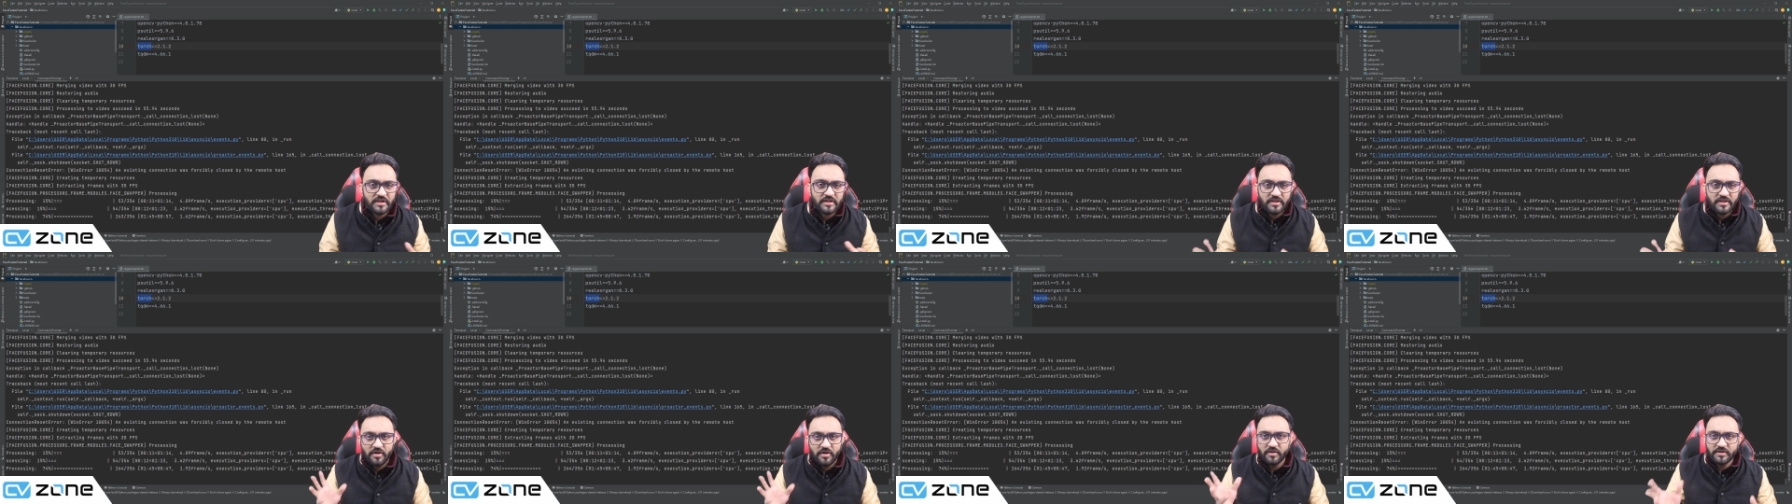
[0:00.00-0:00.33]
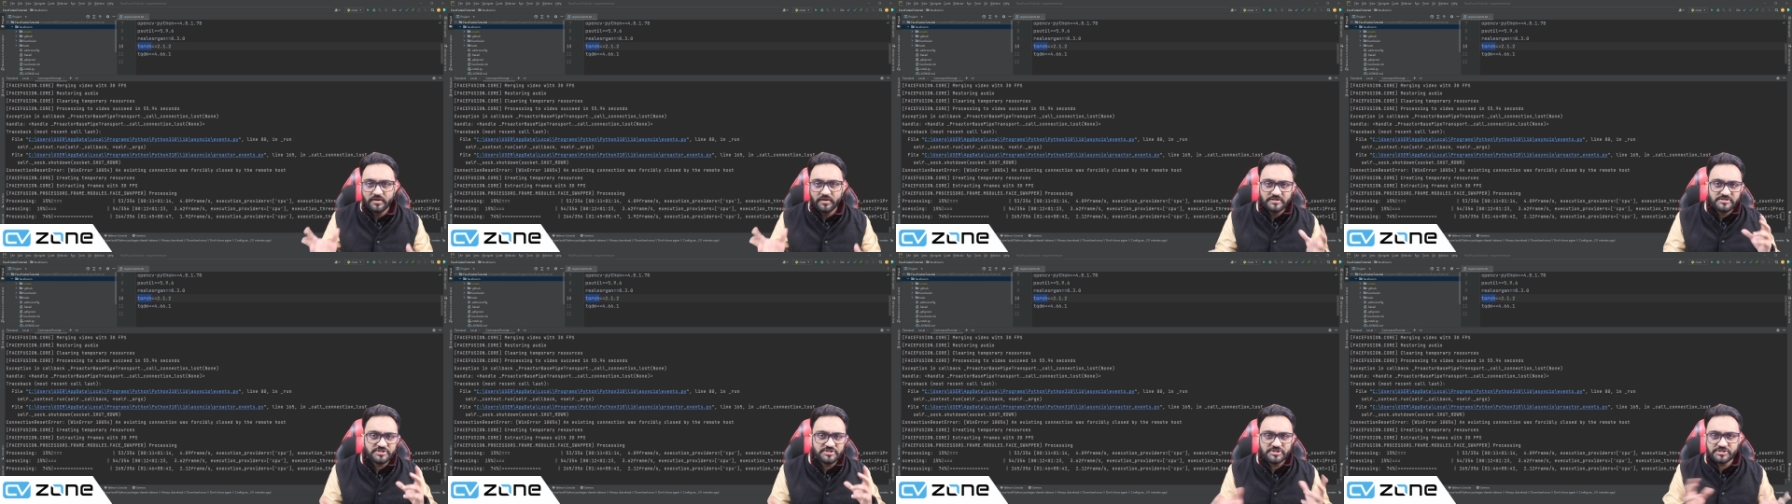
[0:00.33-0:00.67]

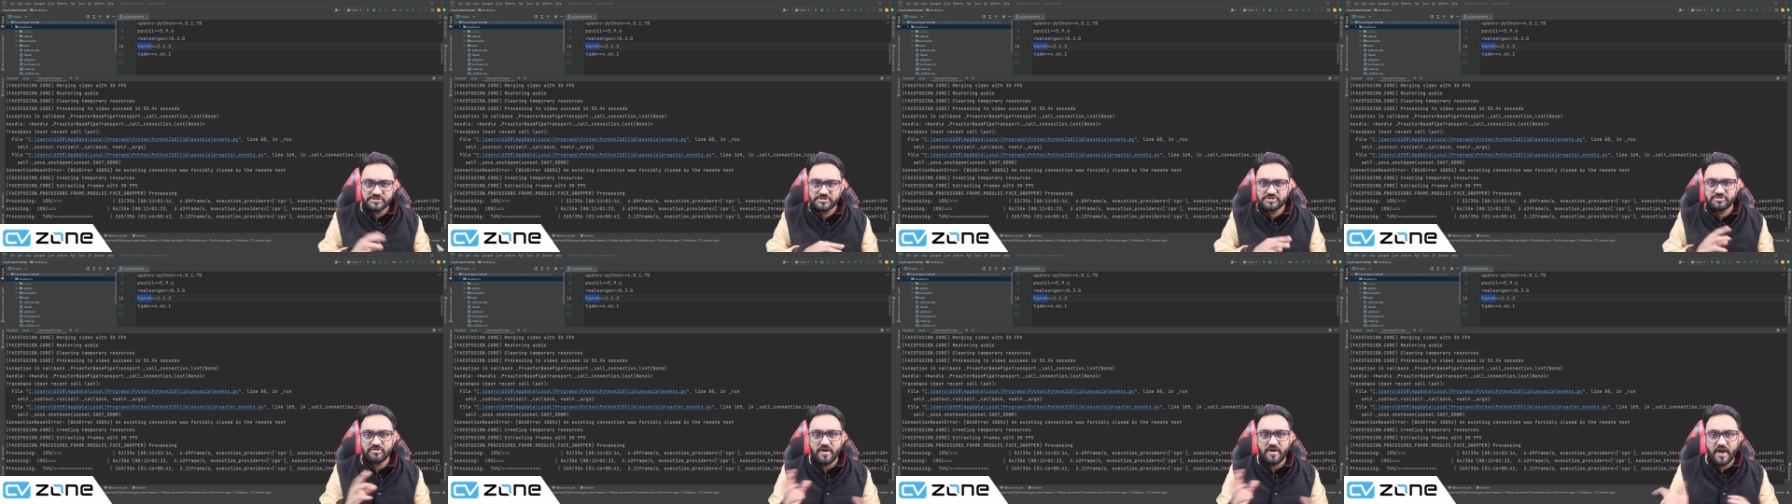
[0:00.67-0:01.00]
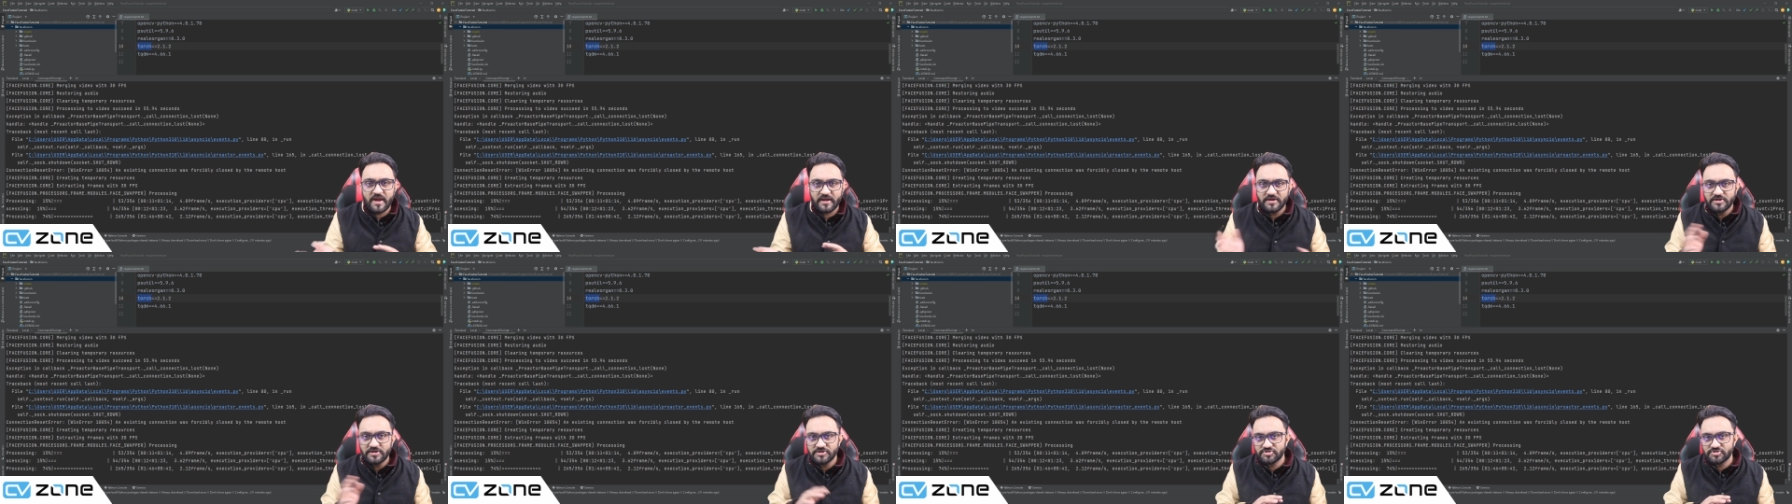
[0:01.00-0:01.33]
It's just drag
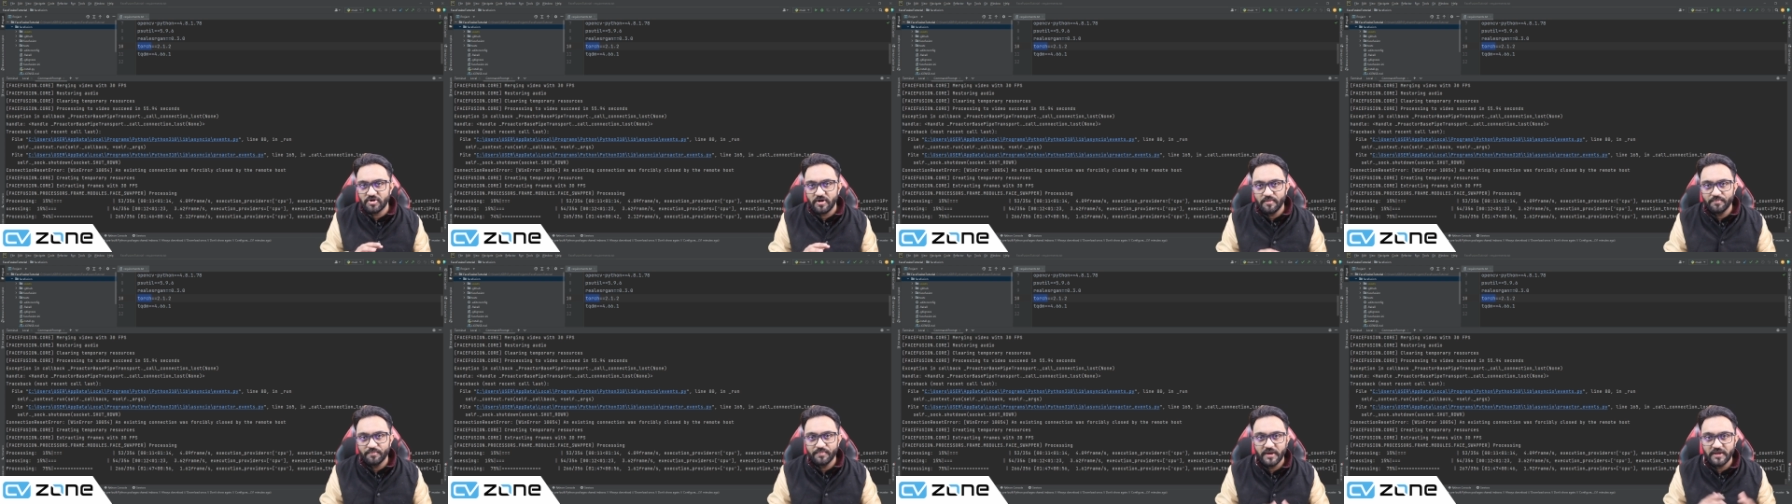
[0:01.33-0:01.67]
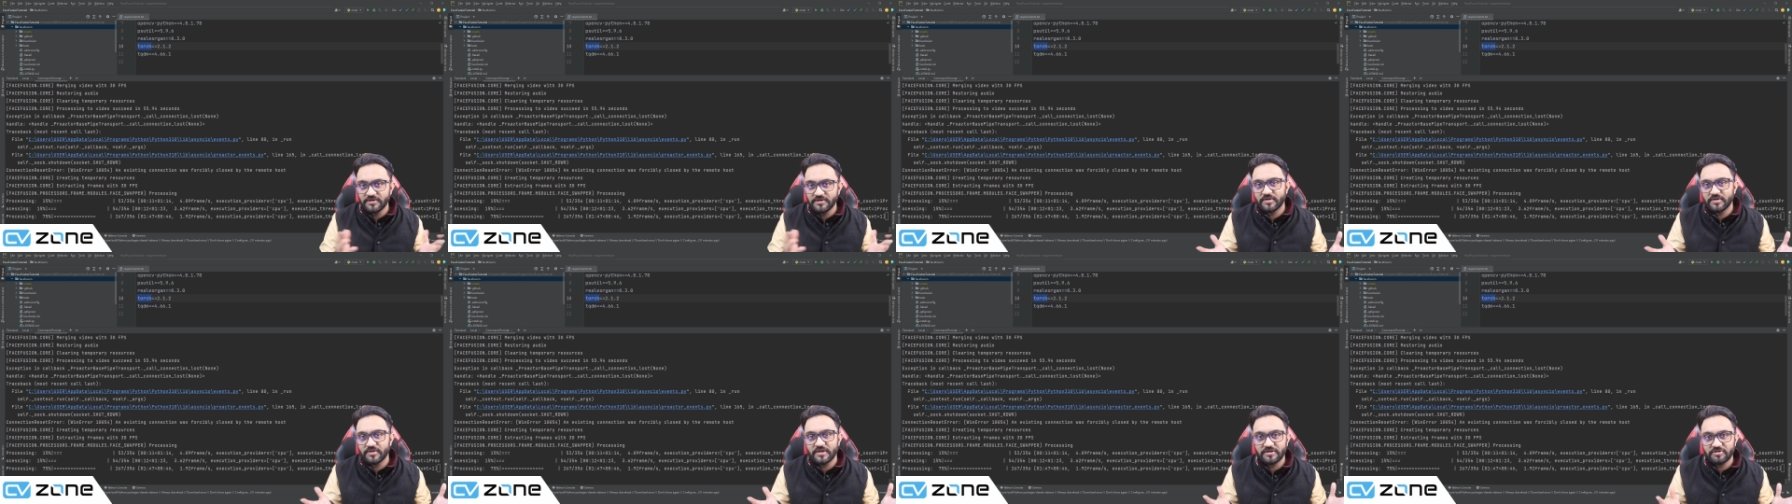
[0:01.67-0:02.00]
and drop, and
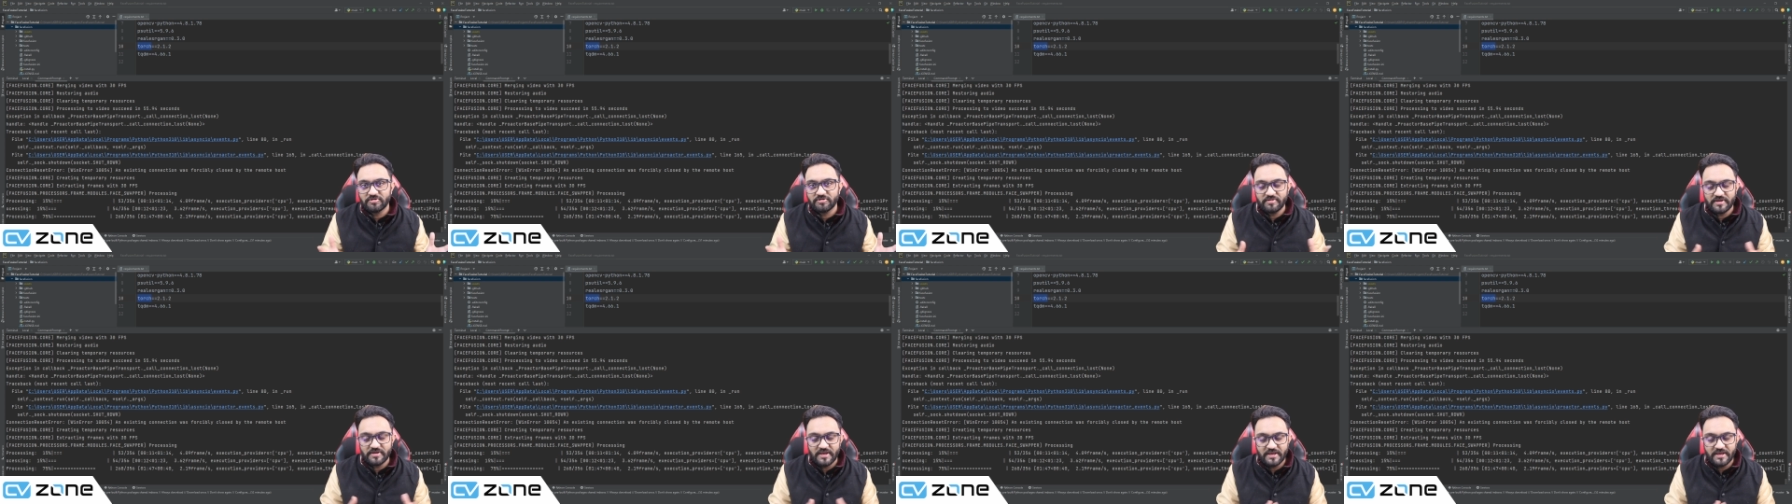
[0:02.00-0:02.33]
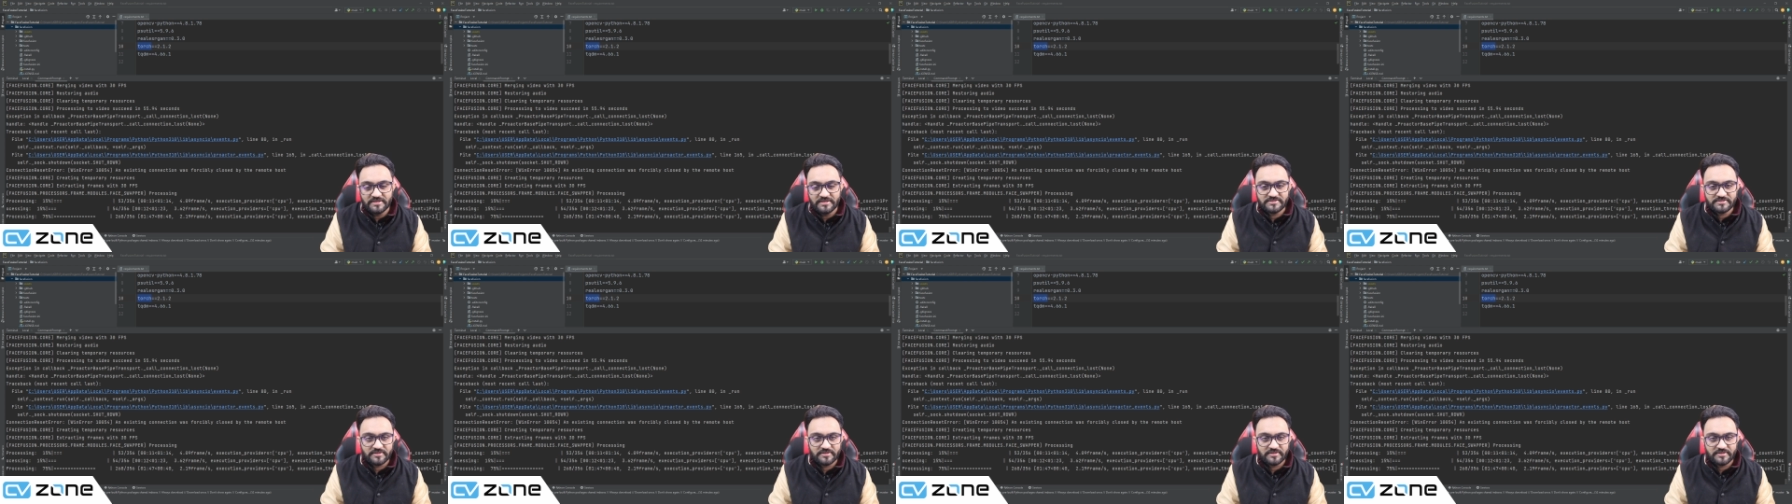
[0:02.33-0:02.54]
you can create